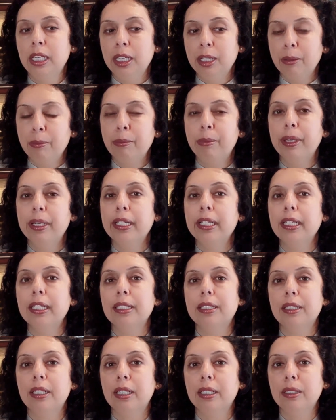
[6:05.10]
bury
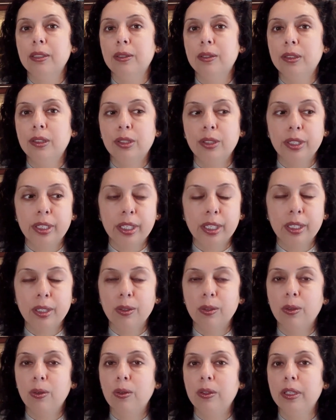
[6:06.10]
it under a tree
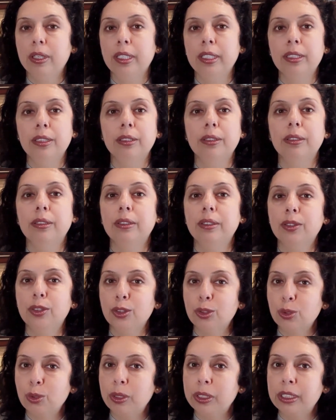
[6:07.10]
or in the earth
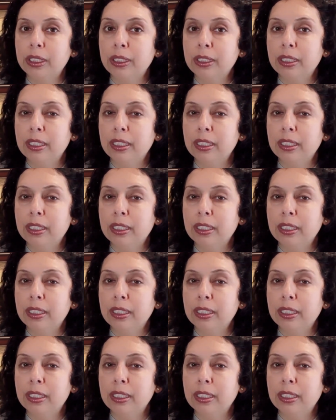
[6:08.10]
so